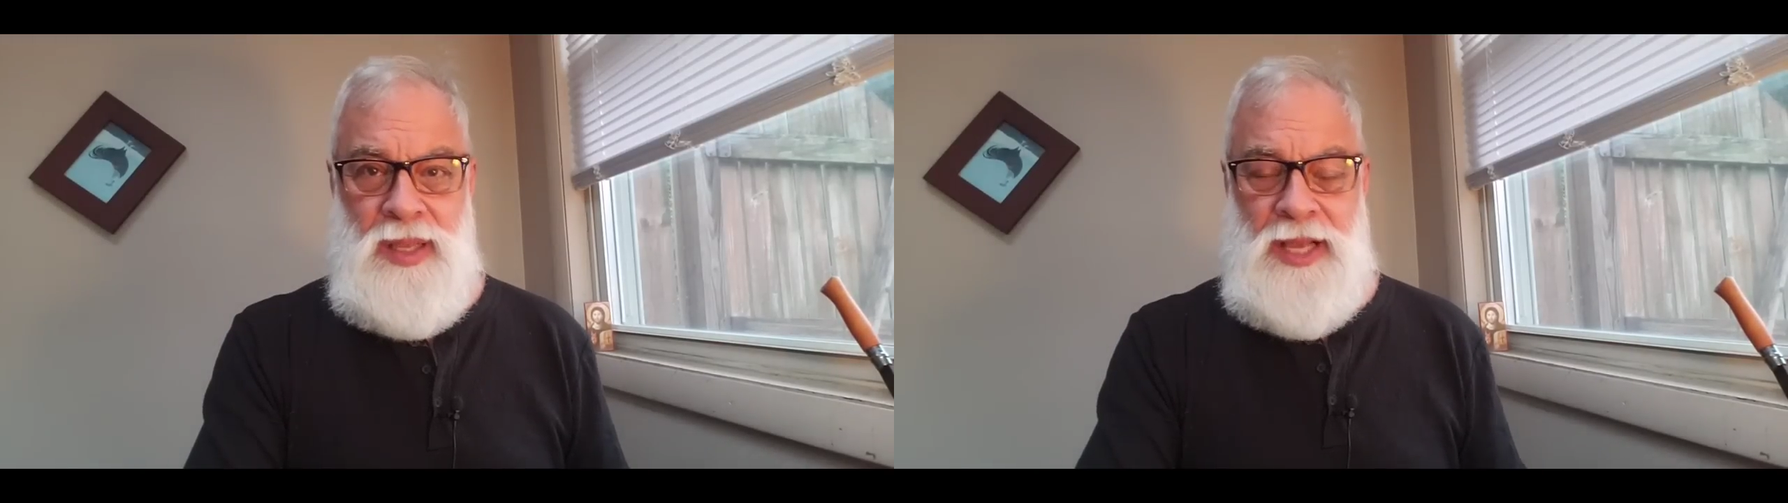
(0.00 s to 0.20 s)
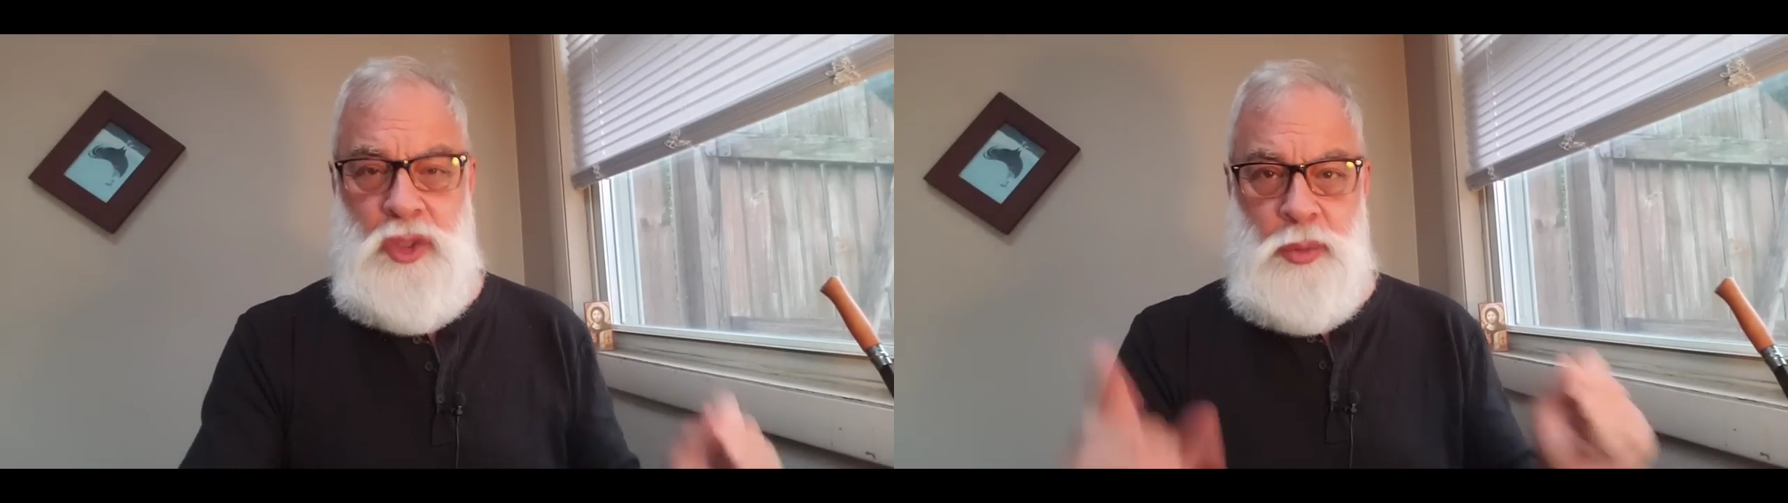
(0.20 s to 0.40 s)

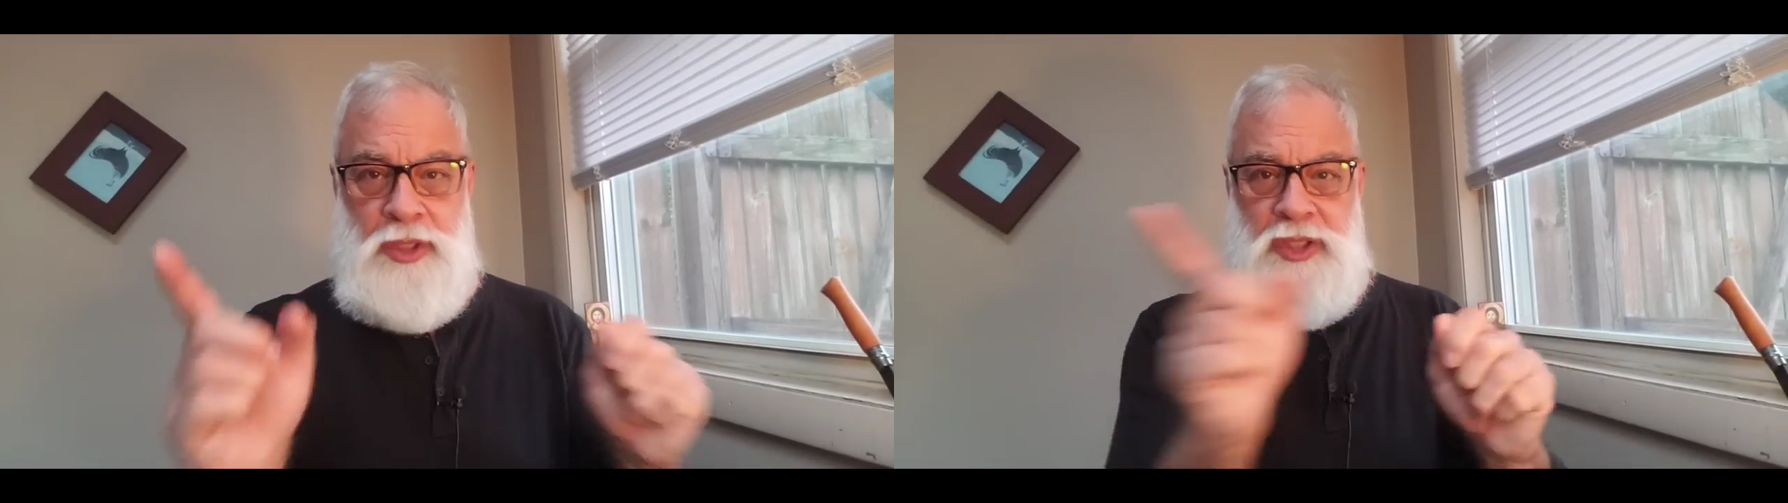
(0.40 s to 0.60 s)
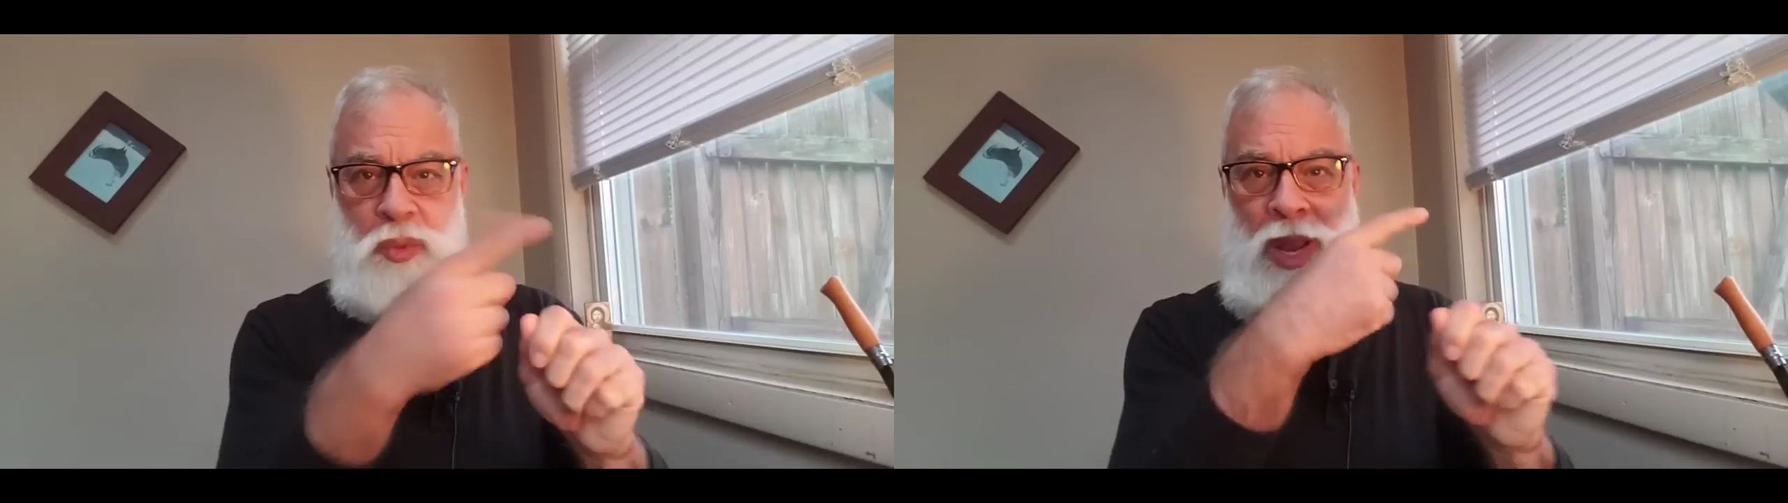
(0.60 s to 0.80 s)
as you
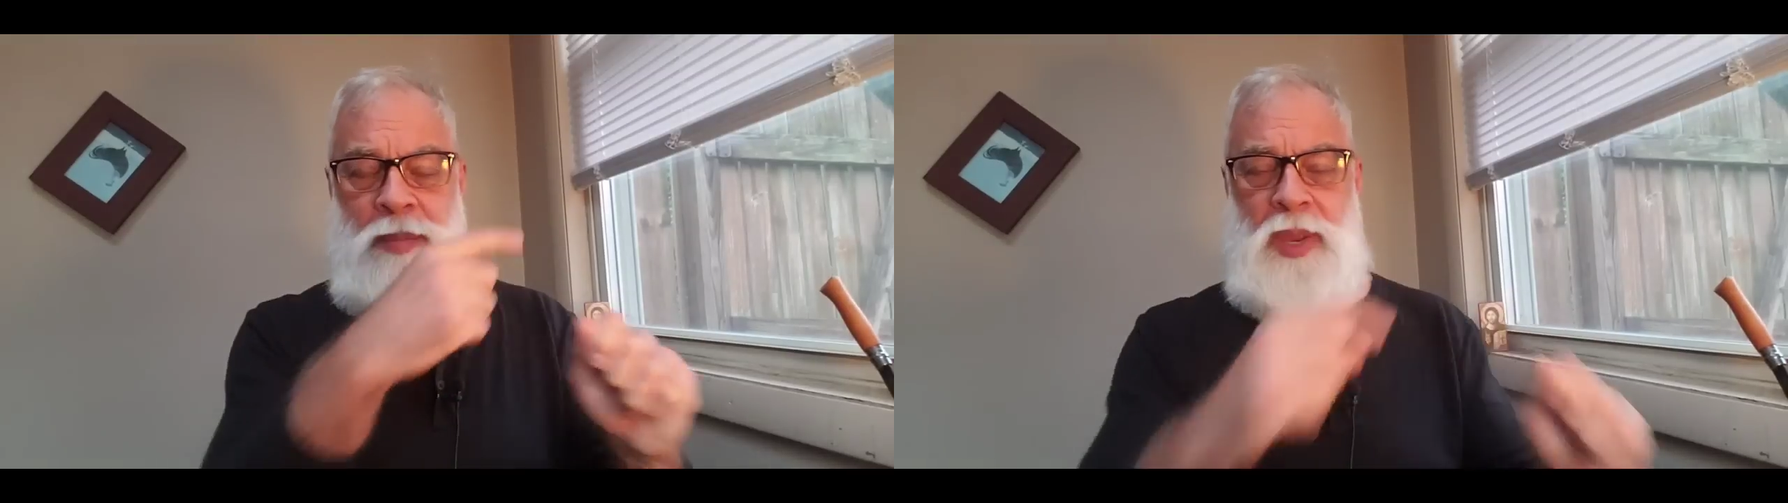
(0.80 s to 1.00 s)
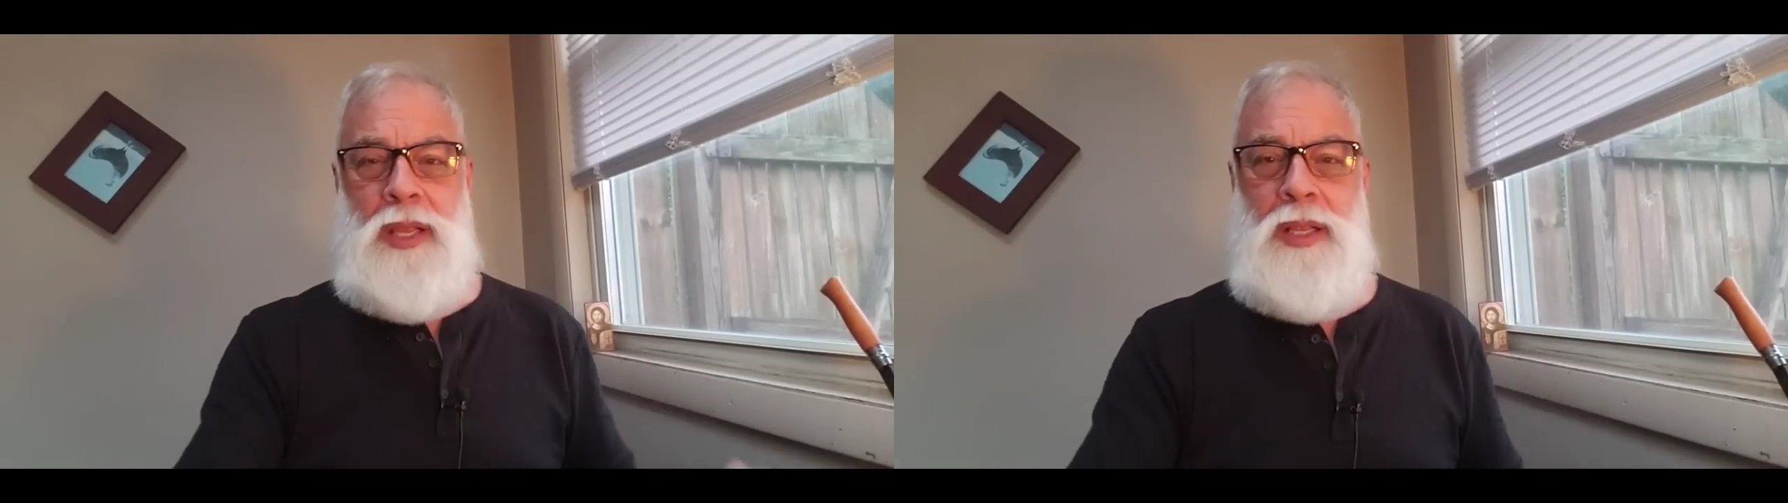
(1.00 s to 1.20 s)
were
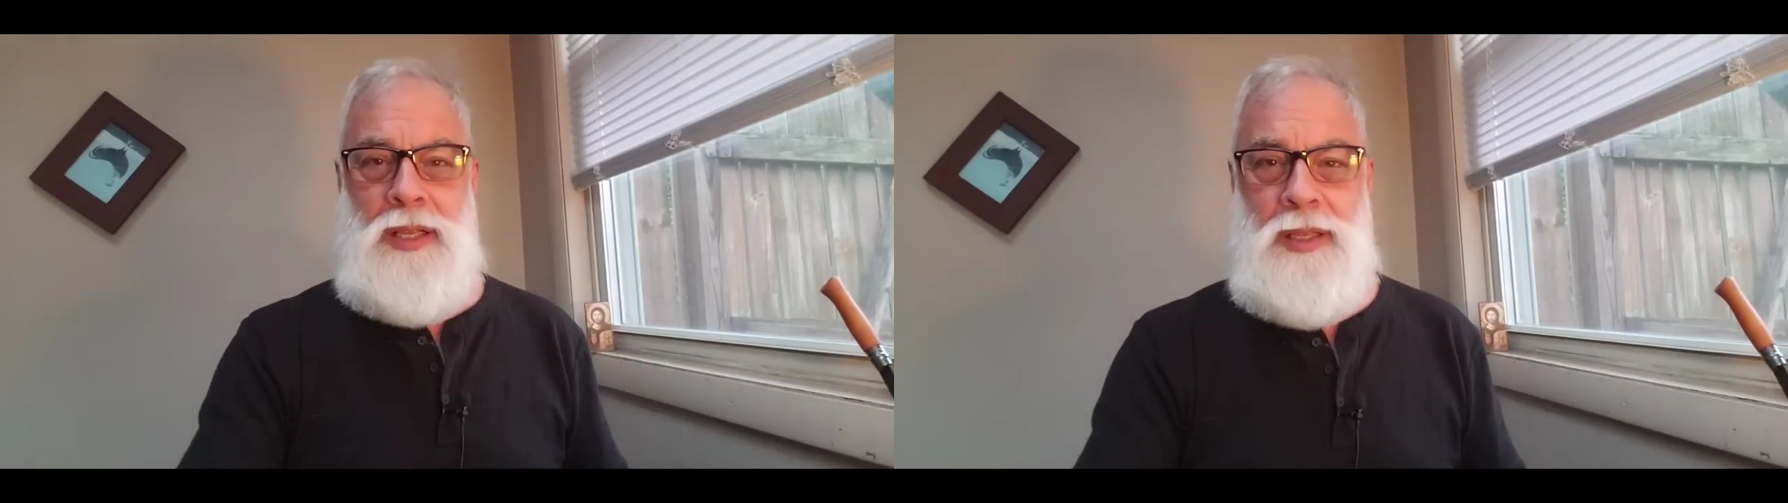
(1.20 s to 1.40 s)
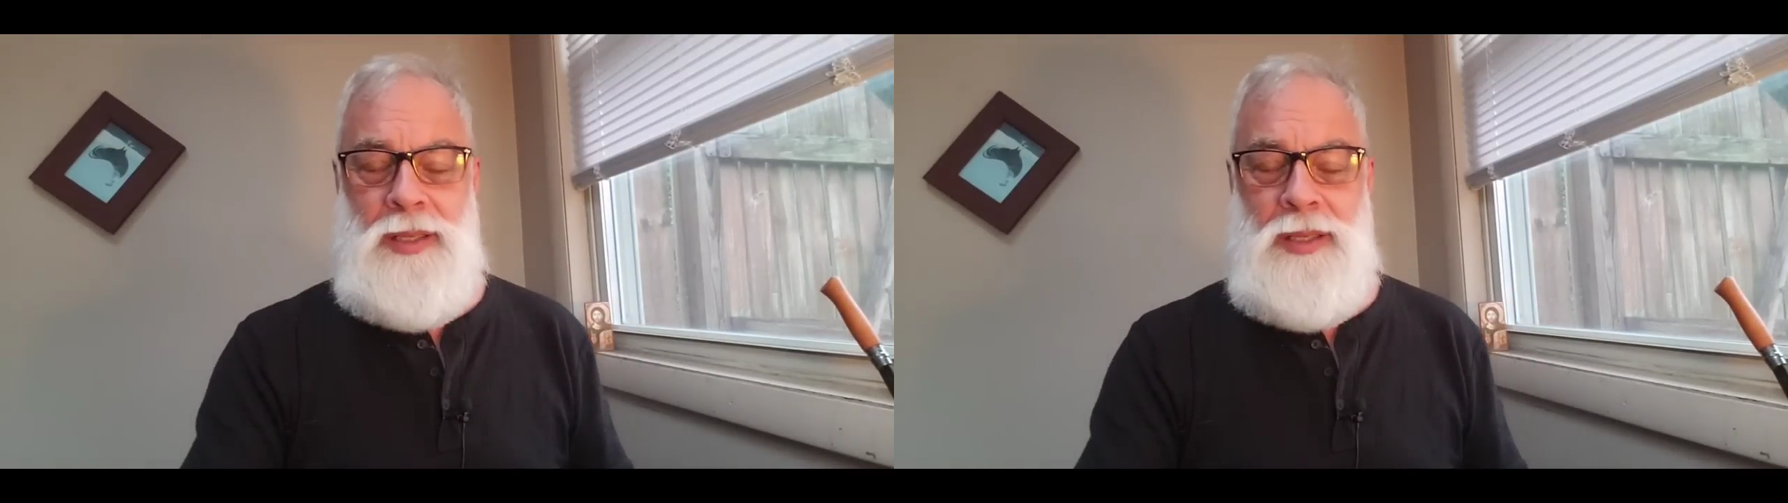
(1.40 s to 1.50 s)
swiping